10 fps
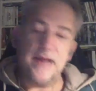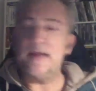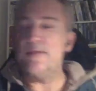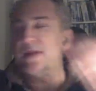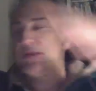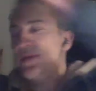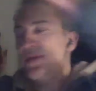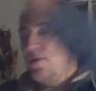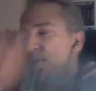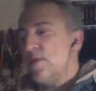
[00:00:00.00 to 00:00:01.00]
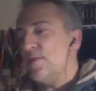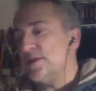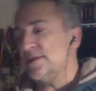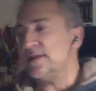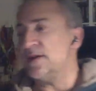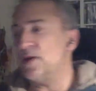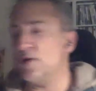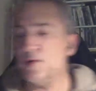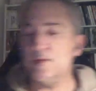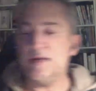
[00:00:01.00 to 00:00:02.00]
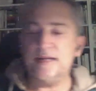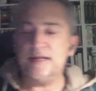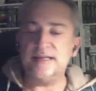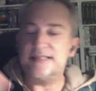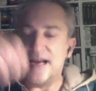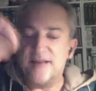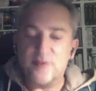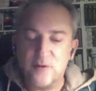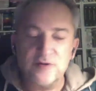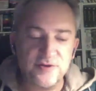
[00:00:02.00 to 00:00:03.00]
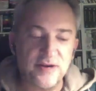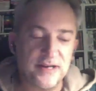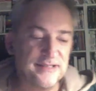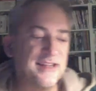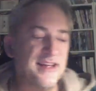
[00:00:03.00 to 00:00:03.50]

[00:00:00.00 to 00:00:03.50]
and between the moment we signed the contracts,